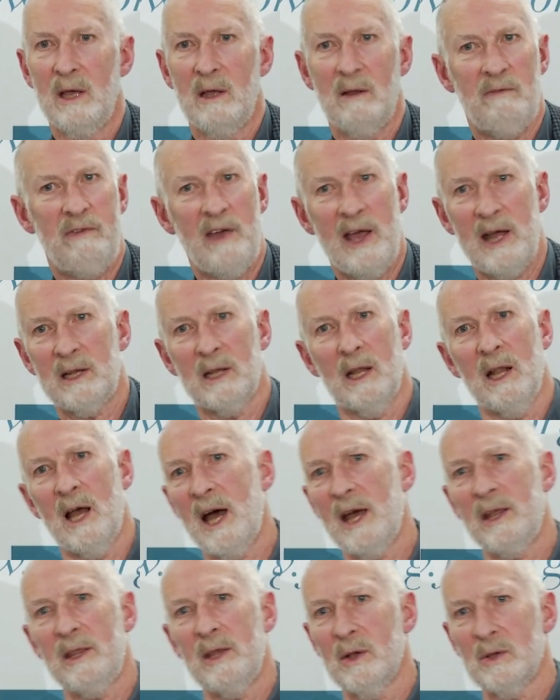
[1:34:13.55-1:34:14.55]
In fact, a
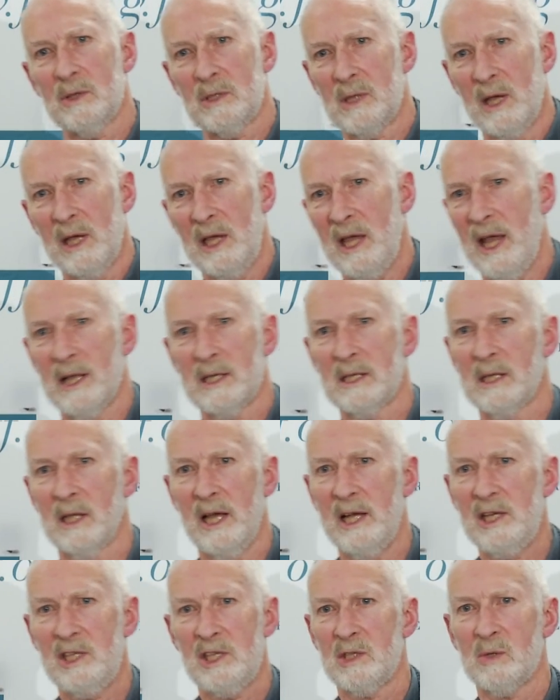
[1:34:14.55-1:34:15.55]
lot of those
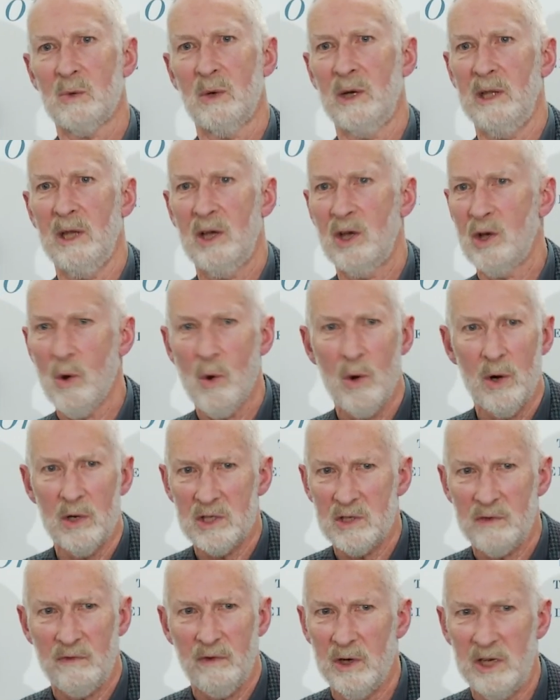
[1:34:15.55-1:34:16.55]
cancellations were in the
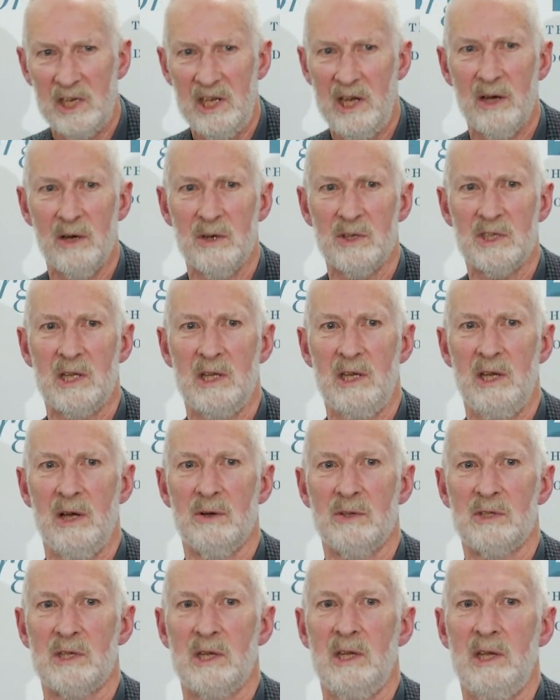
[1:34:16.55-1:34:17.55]
courts for years and
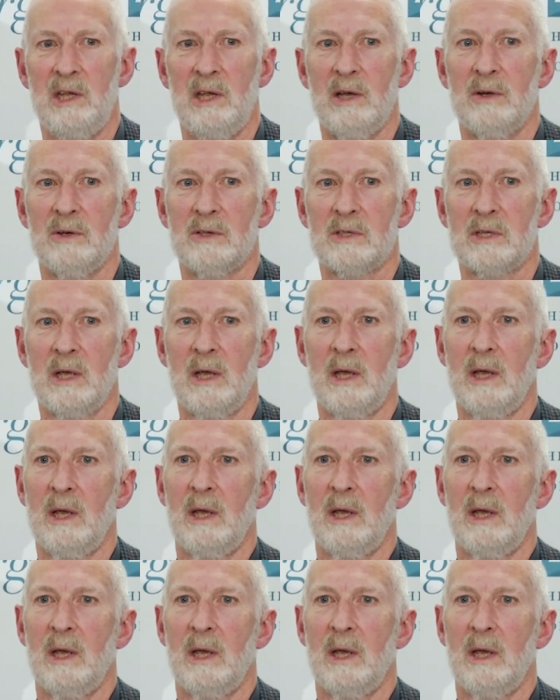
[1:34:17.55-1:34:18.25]
years and years,